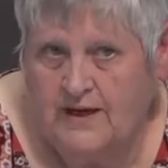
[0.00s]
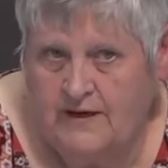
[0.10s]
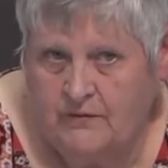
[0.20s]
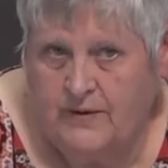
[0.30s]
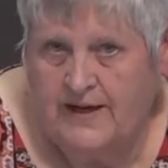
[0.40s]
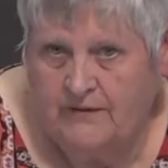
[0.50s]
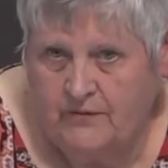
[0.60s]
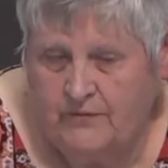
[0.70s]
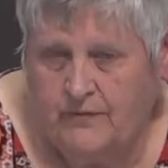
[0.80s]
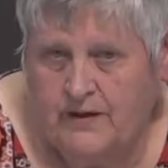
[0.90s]
And if we had
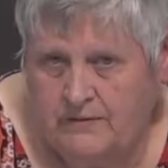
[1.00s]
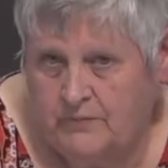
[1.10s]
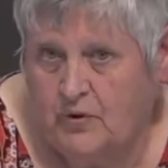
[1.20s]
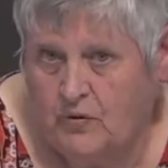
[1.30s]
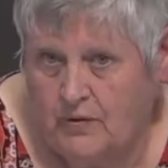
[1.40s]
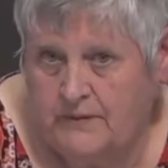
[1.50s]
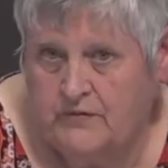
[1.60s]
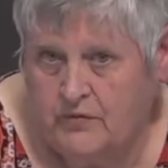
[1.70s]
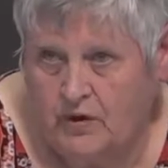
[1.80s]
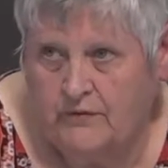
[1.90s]
programs
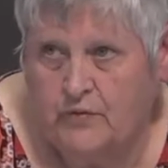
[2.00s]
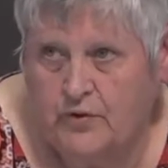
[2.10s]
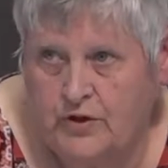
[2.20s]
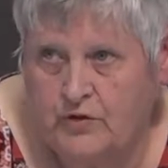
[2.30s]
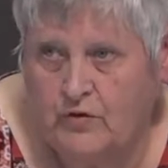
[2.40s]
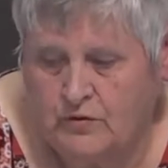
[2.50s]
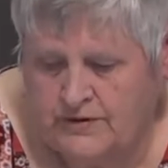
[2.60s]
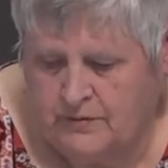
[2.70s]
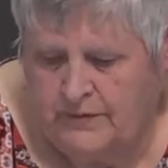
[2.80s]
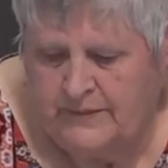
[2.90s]
for all 4-year-olds,
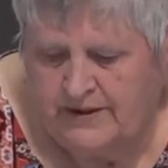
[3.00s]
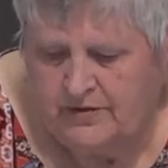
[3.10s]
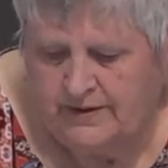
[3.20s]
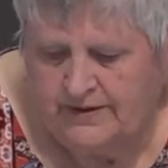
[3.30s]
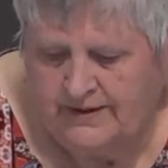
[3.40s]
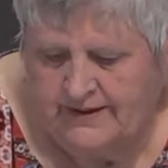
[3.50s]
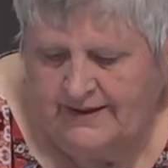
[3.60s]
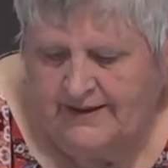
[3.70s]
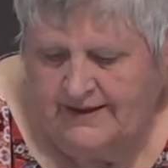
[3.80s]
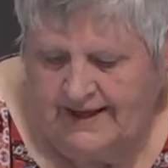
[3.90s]
it would be good.
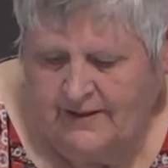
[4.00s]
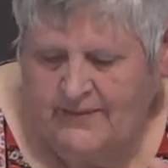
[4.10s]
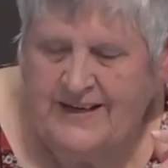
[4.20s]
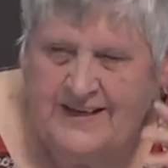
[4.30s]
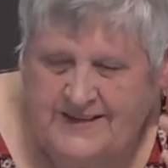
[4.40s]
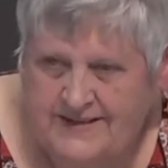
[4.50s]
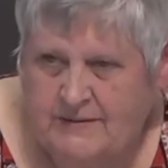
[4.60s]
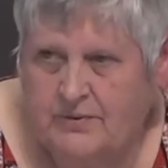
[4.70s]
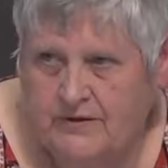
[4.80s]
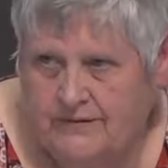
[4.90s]
And we need to
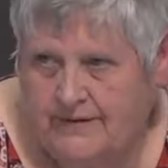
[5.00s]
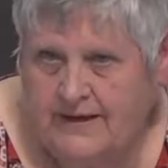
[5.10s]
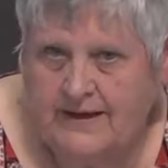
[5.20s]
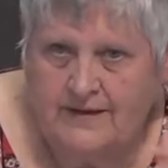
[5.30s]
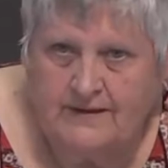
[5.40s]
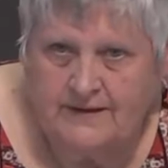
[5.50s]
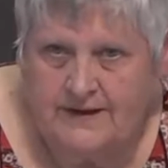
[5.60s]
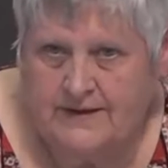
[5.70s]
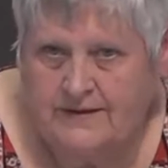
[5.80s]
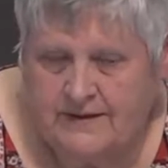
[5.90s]
simplify the
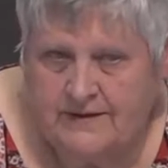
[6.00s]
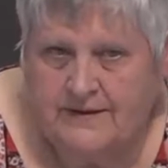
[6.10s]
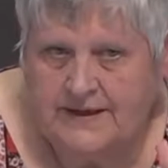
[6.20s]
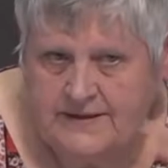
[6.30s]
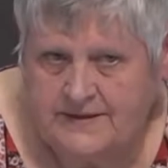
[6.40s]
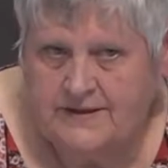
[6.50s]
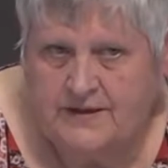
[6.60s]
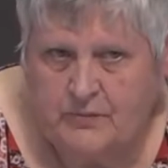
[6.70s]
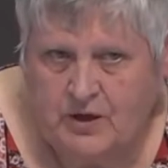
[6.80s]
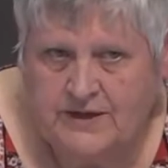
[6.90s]

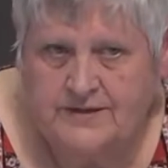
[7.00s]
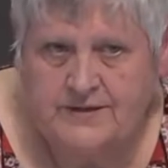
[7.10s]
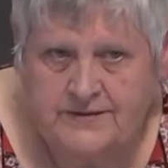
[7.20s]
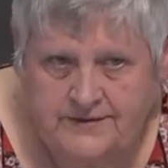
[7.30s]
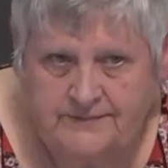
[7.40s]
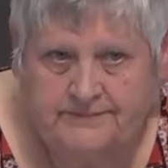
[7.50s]
licensing process.